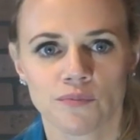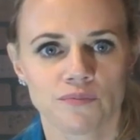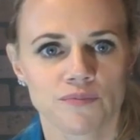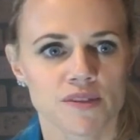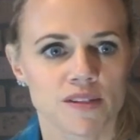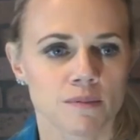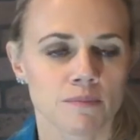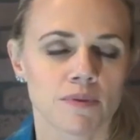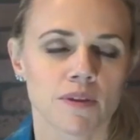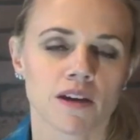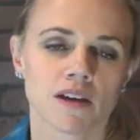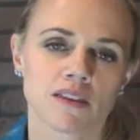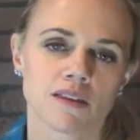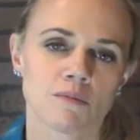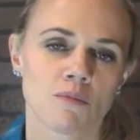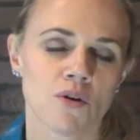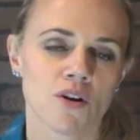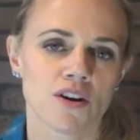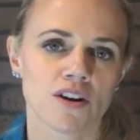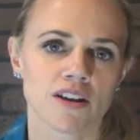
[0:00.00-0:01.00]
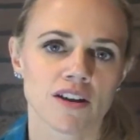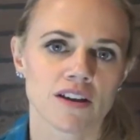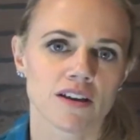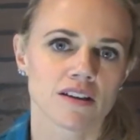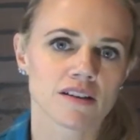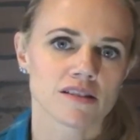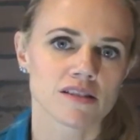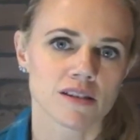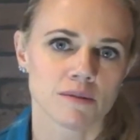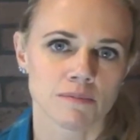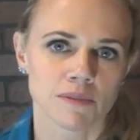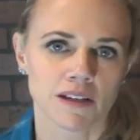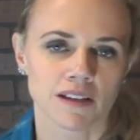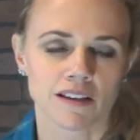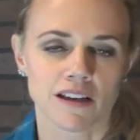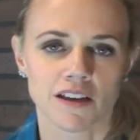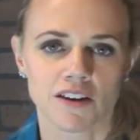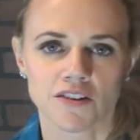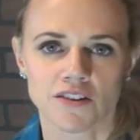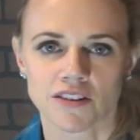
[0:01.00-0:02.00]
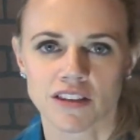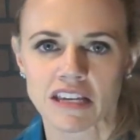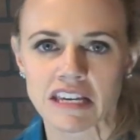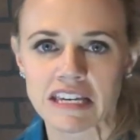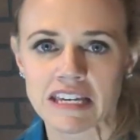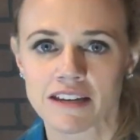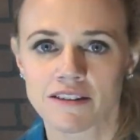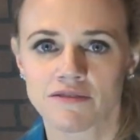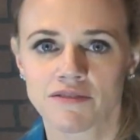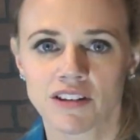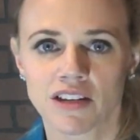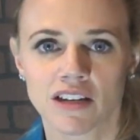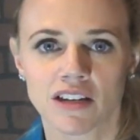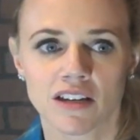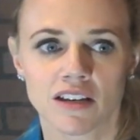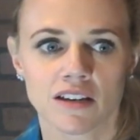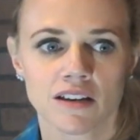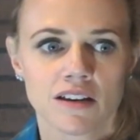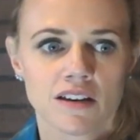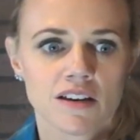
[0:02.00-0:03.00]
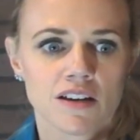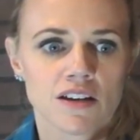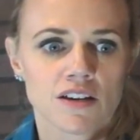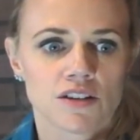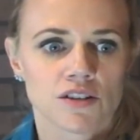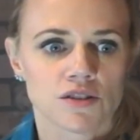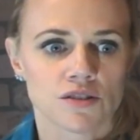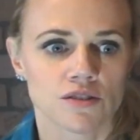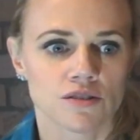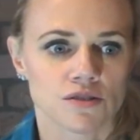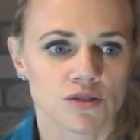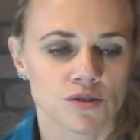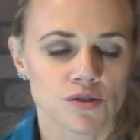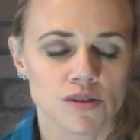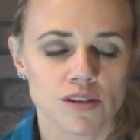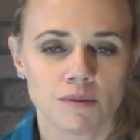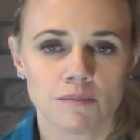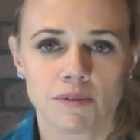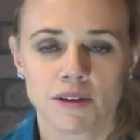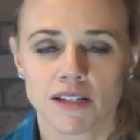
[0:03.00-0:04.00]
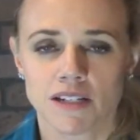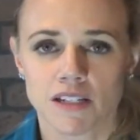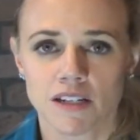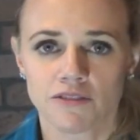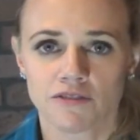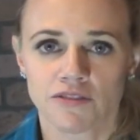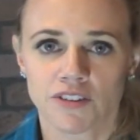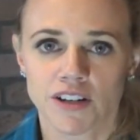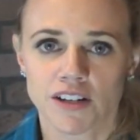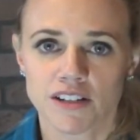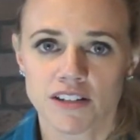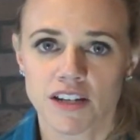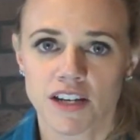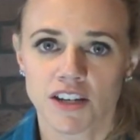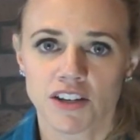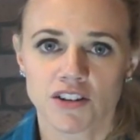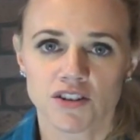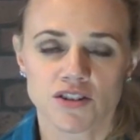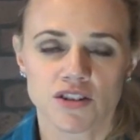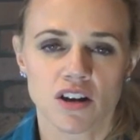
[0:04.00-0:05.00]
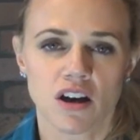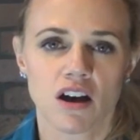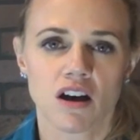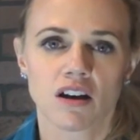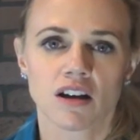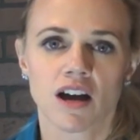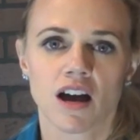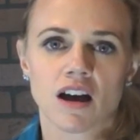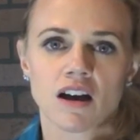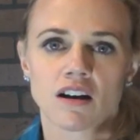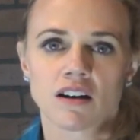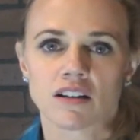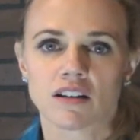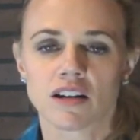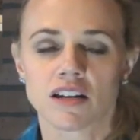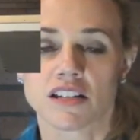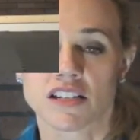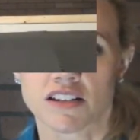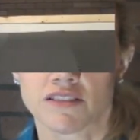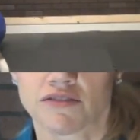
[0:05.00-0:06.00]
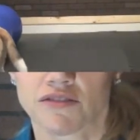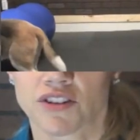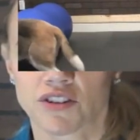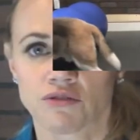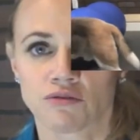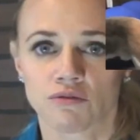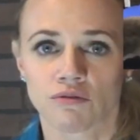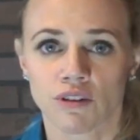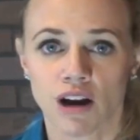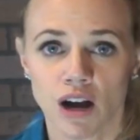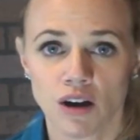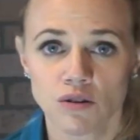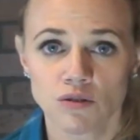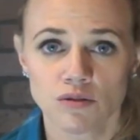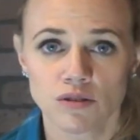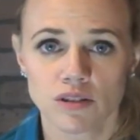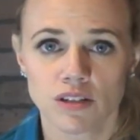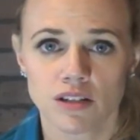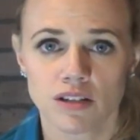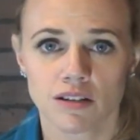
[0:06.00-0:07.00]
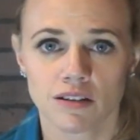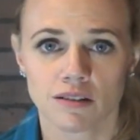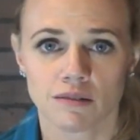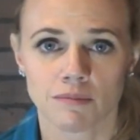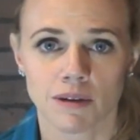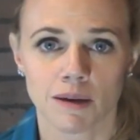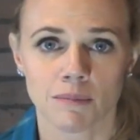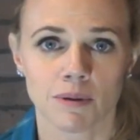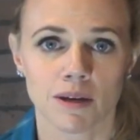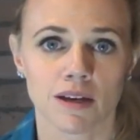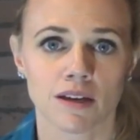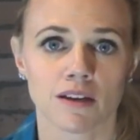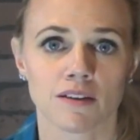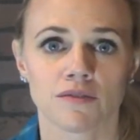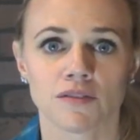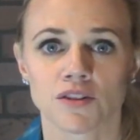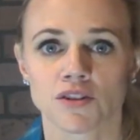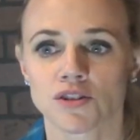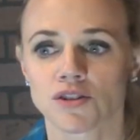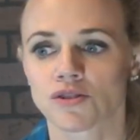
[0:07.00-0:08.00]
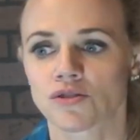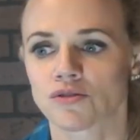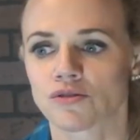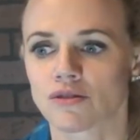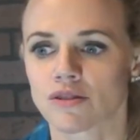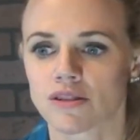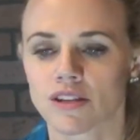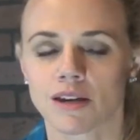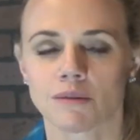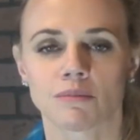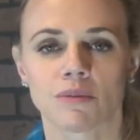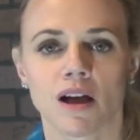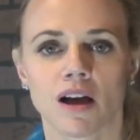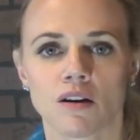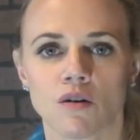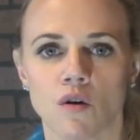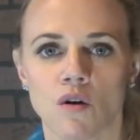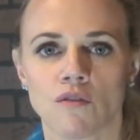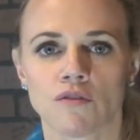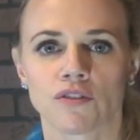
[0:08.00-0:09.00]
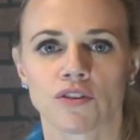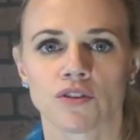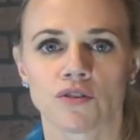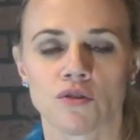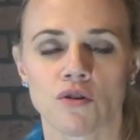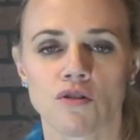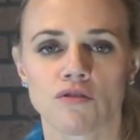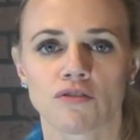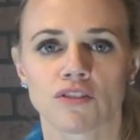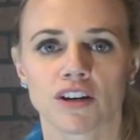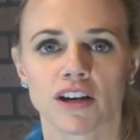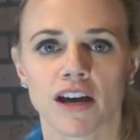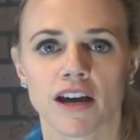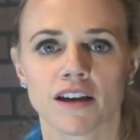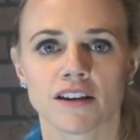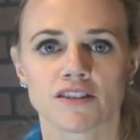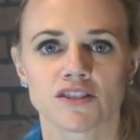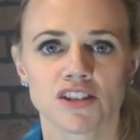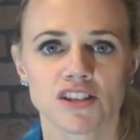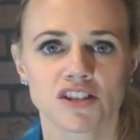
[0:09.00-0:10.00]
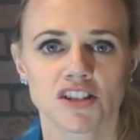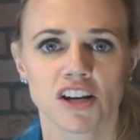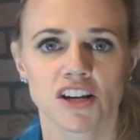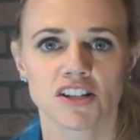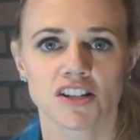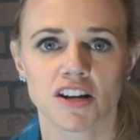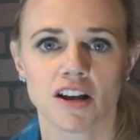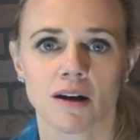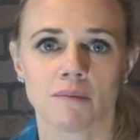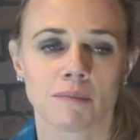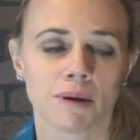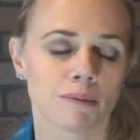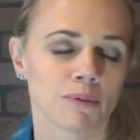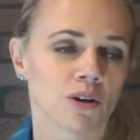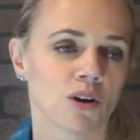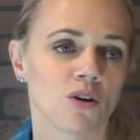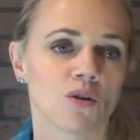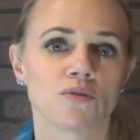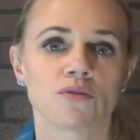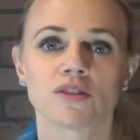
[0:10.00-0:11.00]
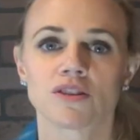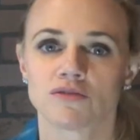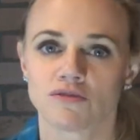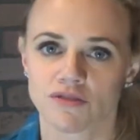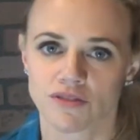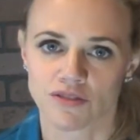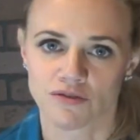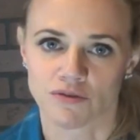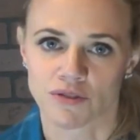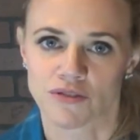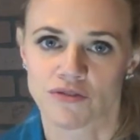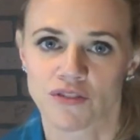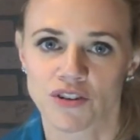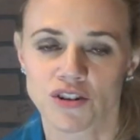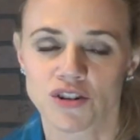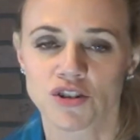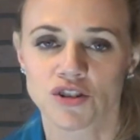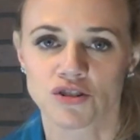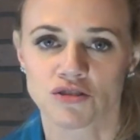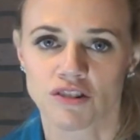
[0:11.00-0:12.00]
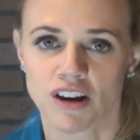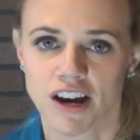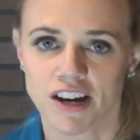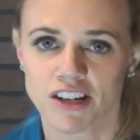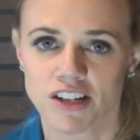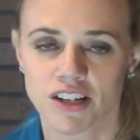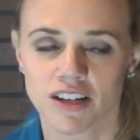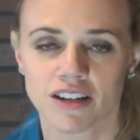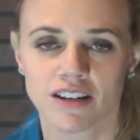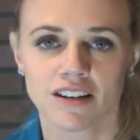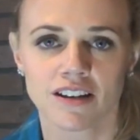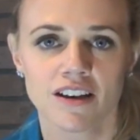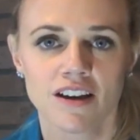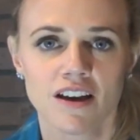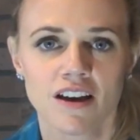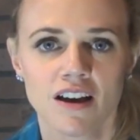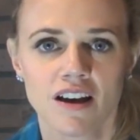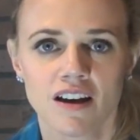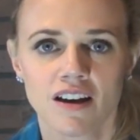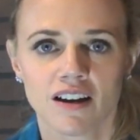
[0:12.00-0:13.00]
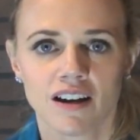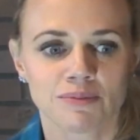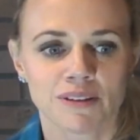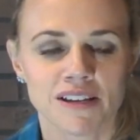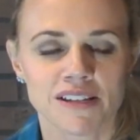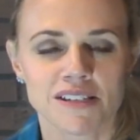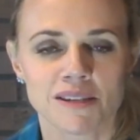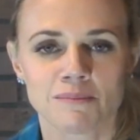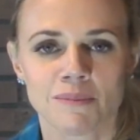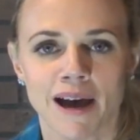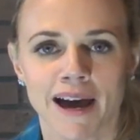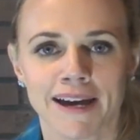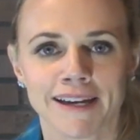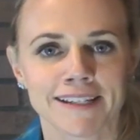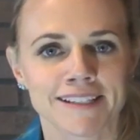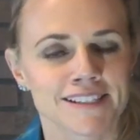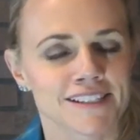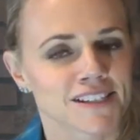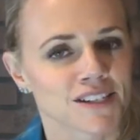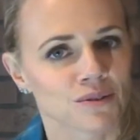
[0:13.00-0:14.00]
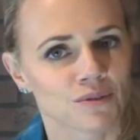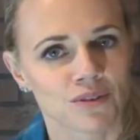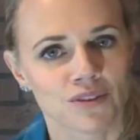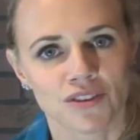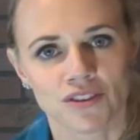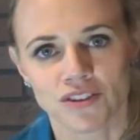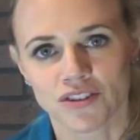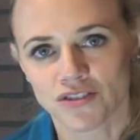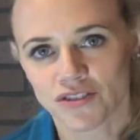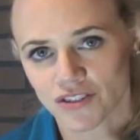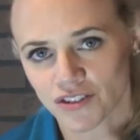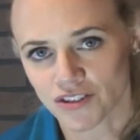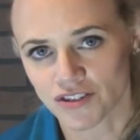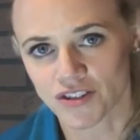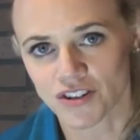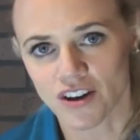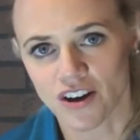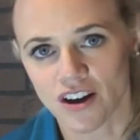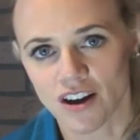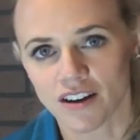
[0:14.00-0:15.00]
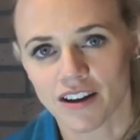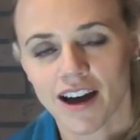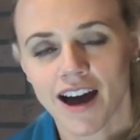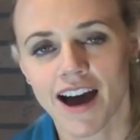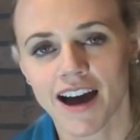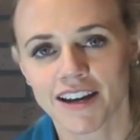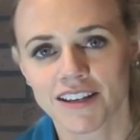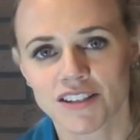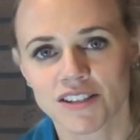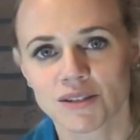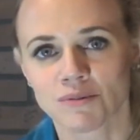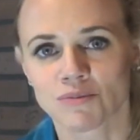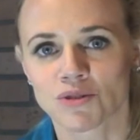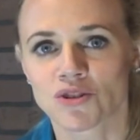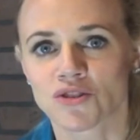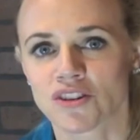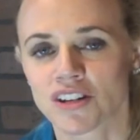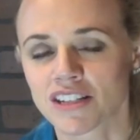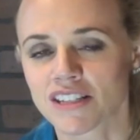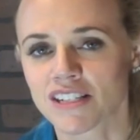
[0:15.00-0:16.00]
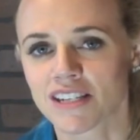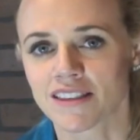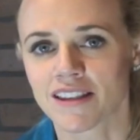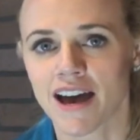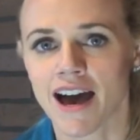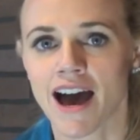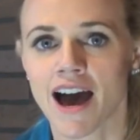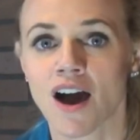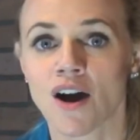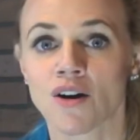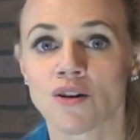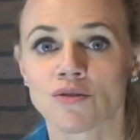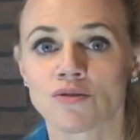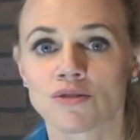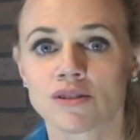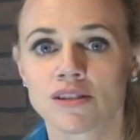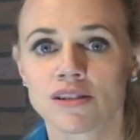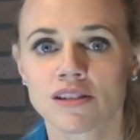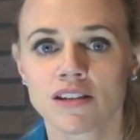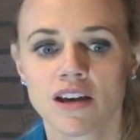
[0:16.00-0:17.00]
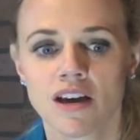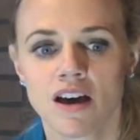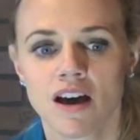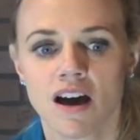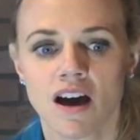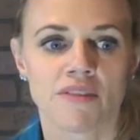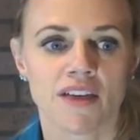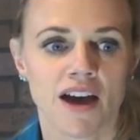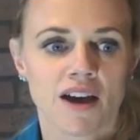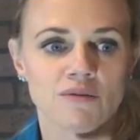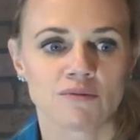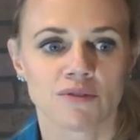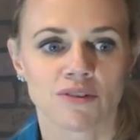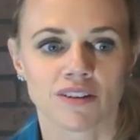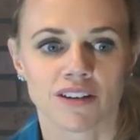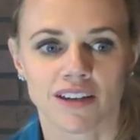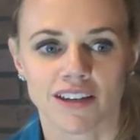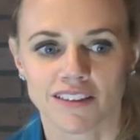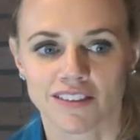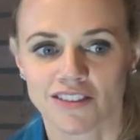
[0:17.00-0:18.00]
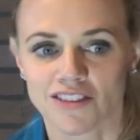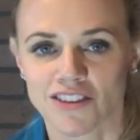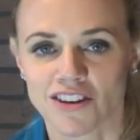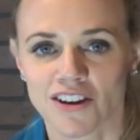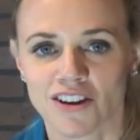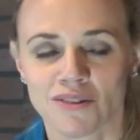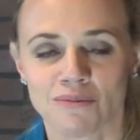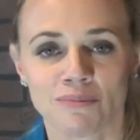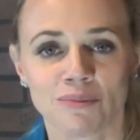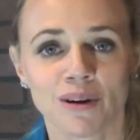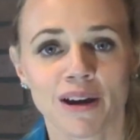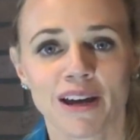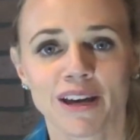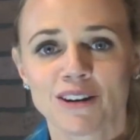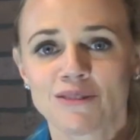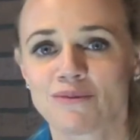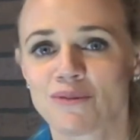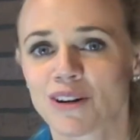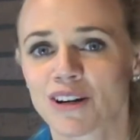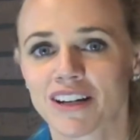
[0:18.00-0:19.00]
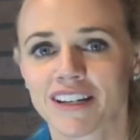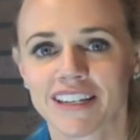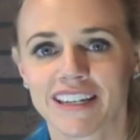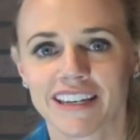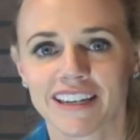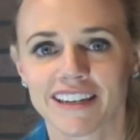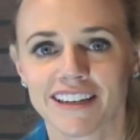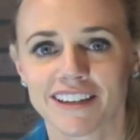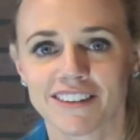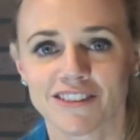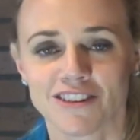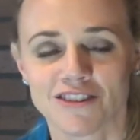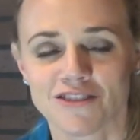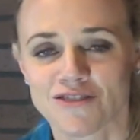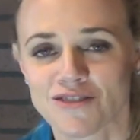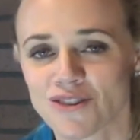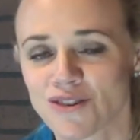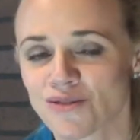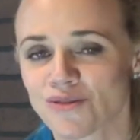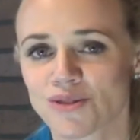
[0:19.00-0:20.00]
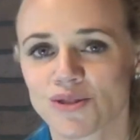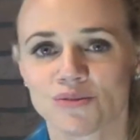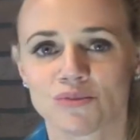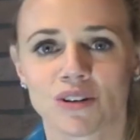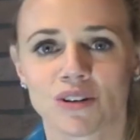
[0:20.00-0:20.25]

something in the morning, something later in the evening. Do something different. Take your dog on a different route. Maybe if you just do the same block over and over again, just change it up. Maybe go in the reverse direction. Play some hide and seek with your dog, hide some treats in the house. That will get their brain working, their nose